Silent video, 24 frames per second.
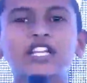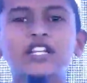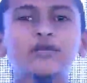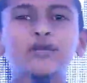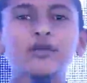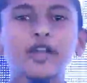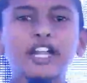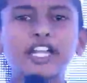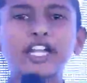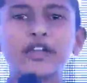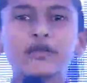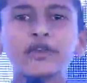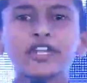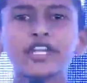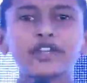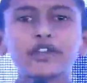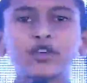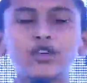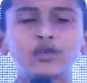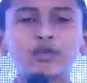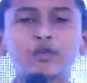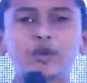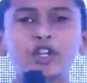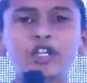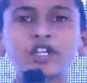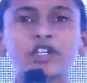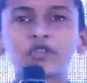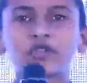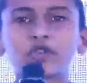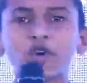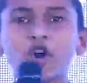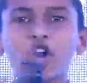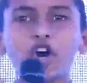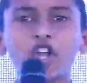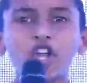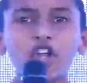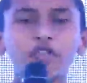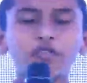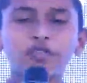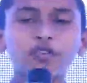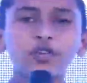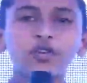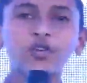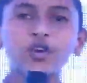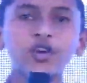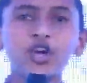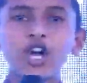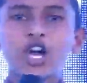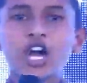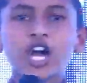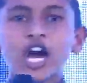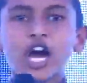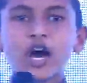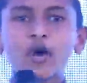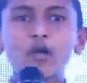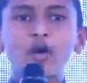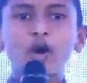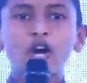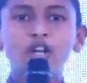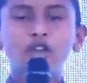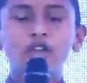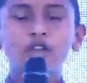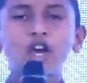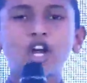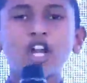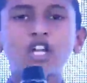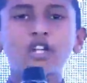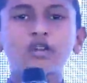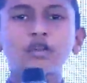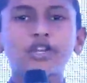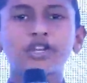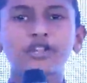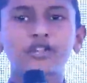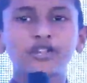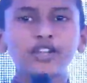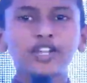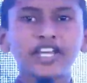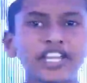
and a very good morning to all of you. How are you all doing today?